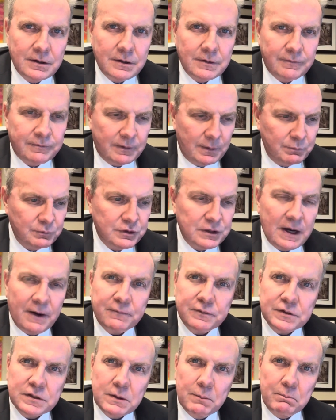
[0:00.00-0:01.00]
from
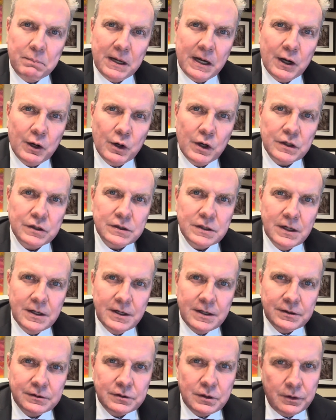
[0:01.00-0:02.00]
Jefferson Parish
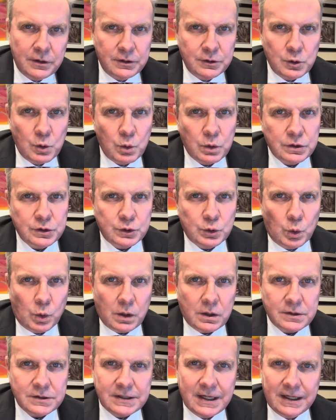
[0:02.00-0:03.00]
to the North
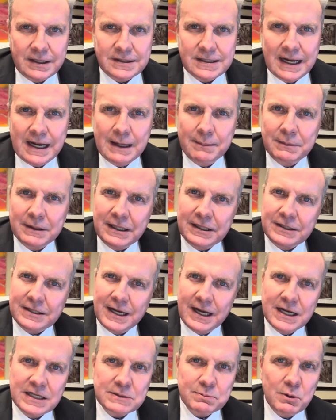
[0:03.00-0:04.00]
Shore, St. Tammany,
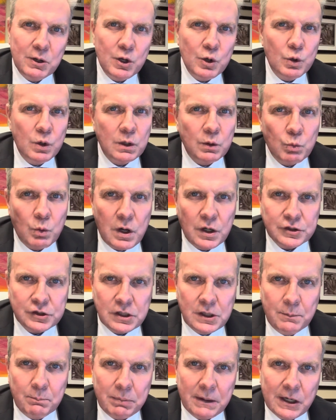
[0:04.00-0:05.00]
Tangipahoa,
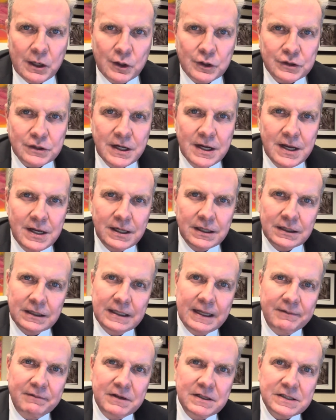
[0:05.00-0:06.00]
Washington Parish,
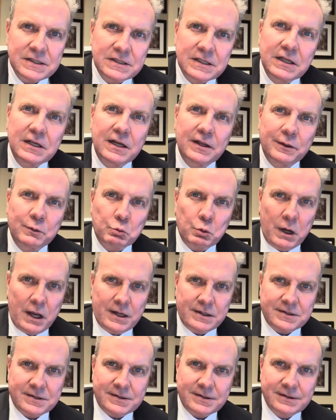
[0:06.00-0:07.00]
Livingston, and the
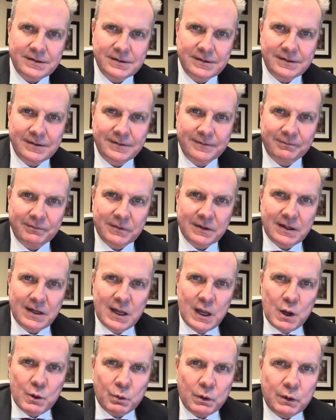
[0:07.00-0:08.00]
rest.
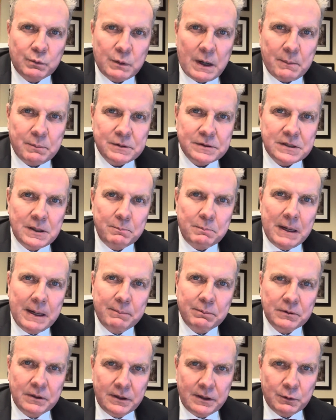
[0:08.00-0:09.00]
We represent
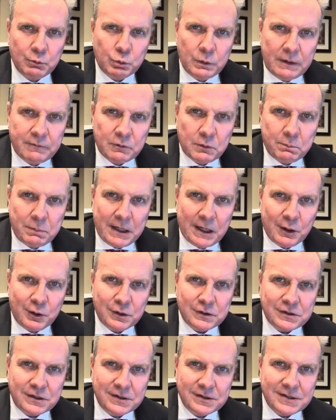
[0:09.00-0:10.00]
people in the river
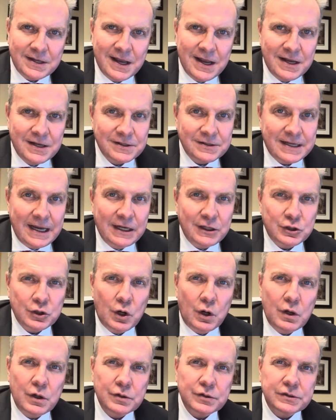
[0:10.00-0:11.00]
parishes St.
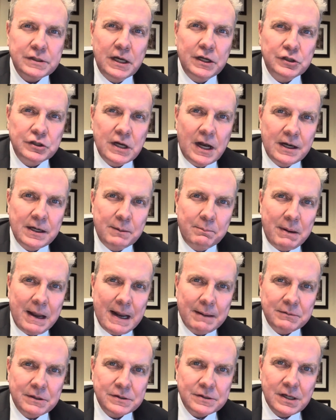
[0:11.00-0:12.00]
Charles, St. John the
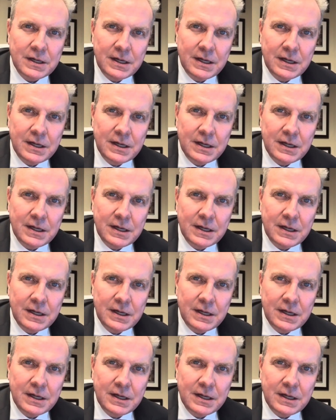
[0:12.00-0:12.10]
Baptist,